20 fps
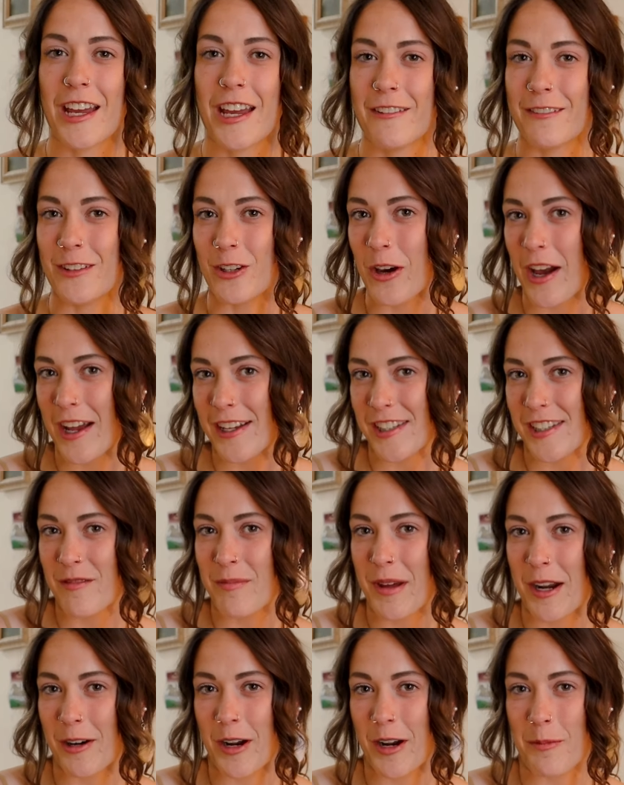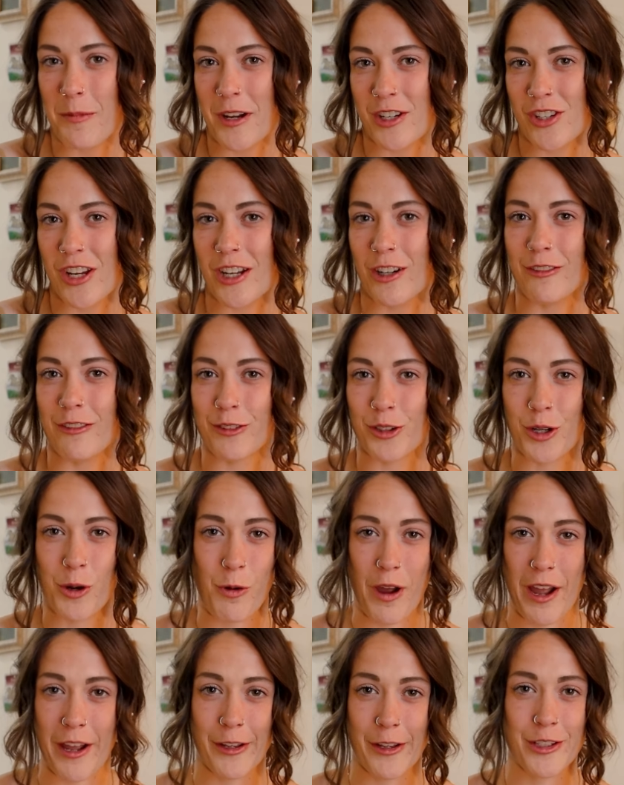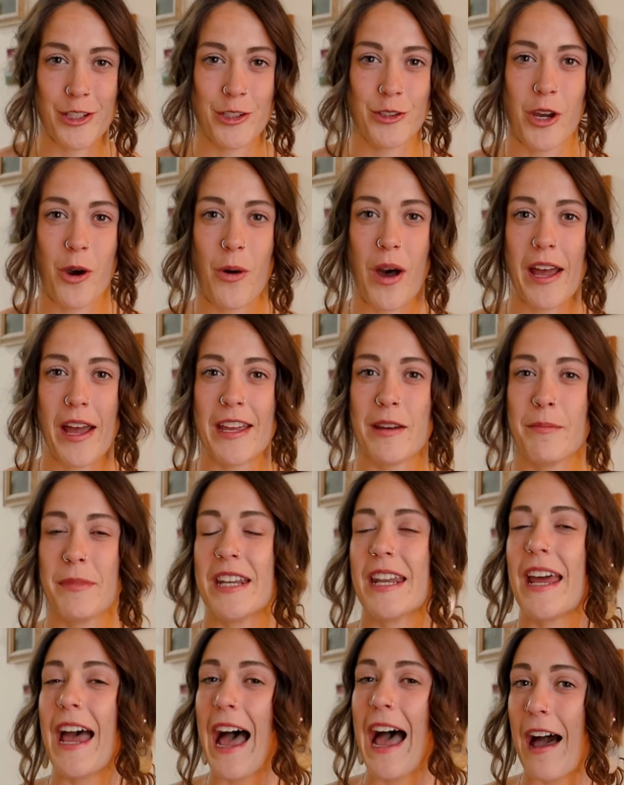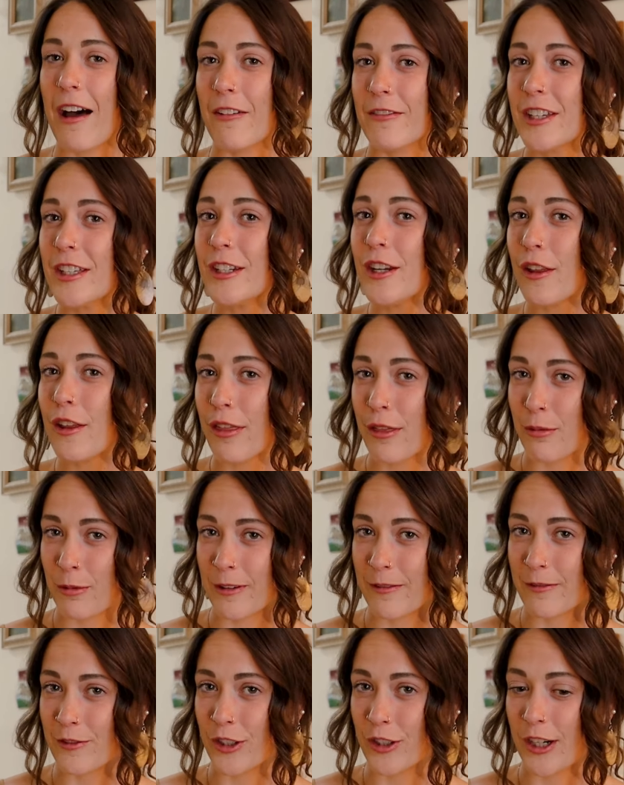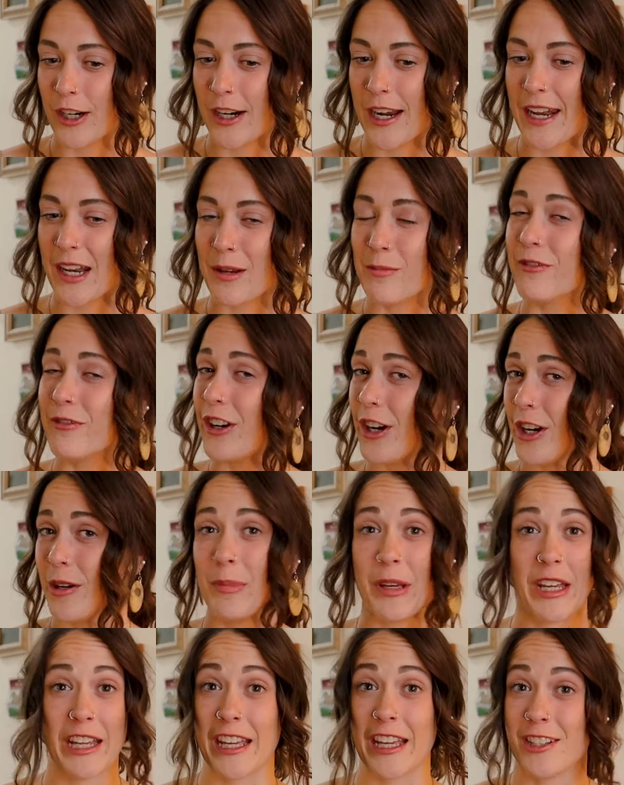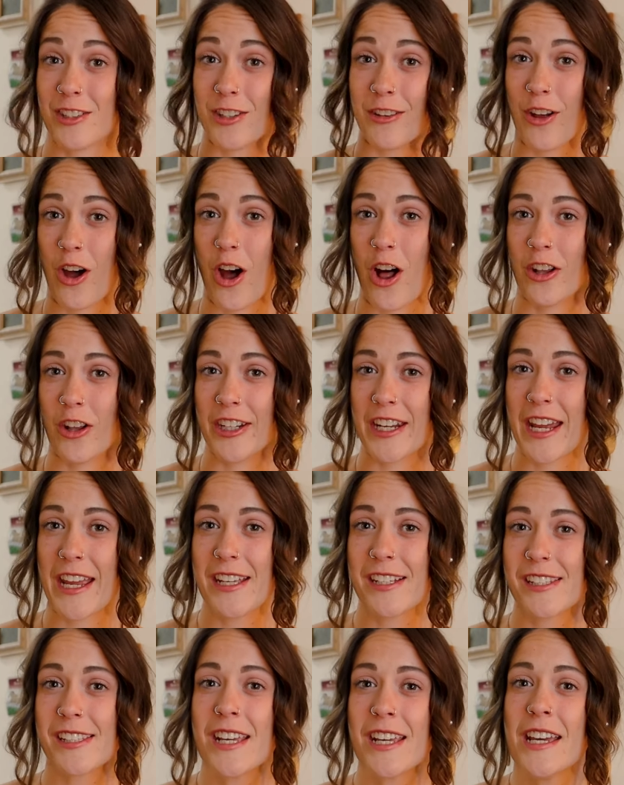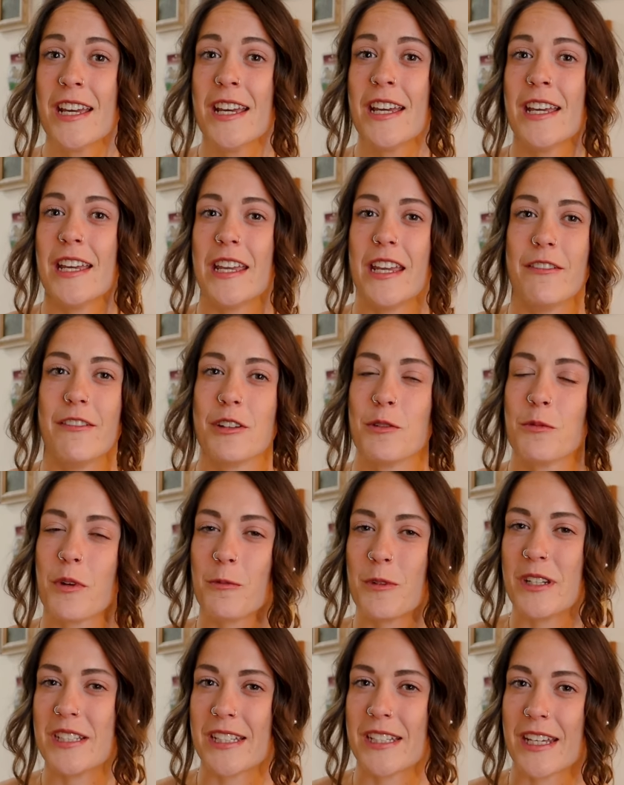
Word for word: If you guys have been around my channel for a while, you know I am an avid thrifter and I'm very big into the holidays. Even when we